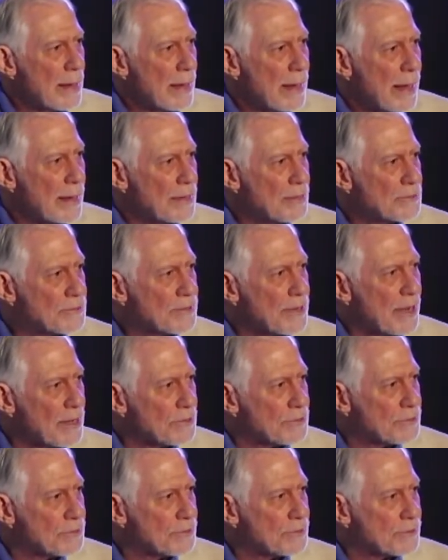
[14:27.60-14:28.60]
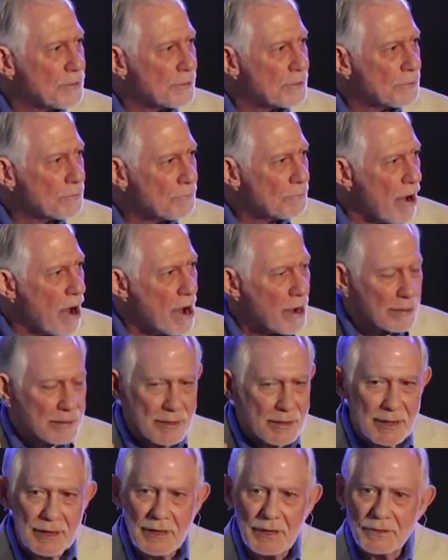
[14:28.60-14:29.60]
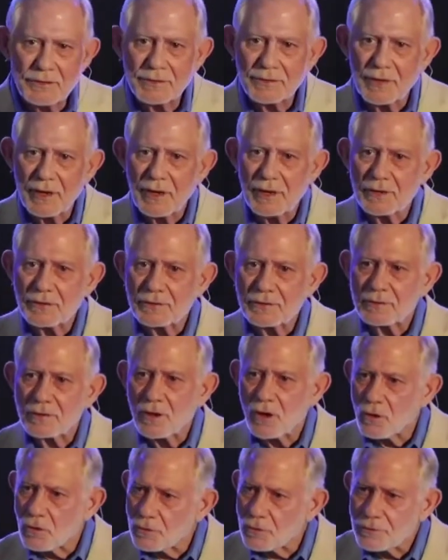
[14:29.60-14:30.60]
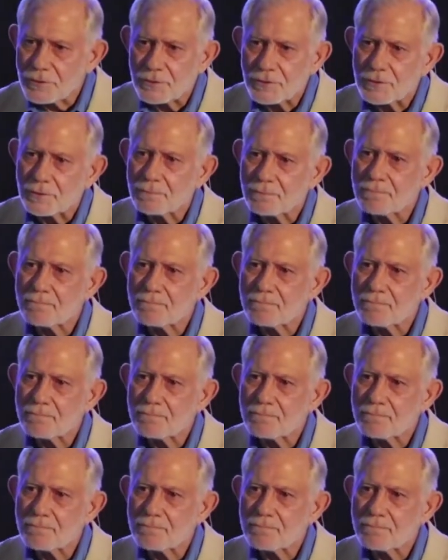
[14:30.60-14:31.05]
And he says to Rockney, he says, "Coach,"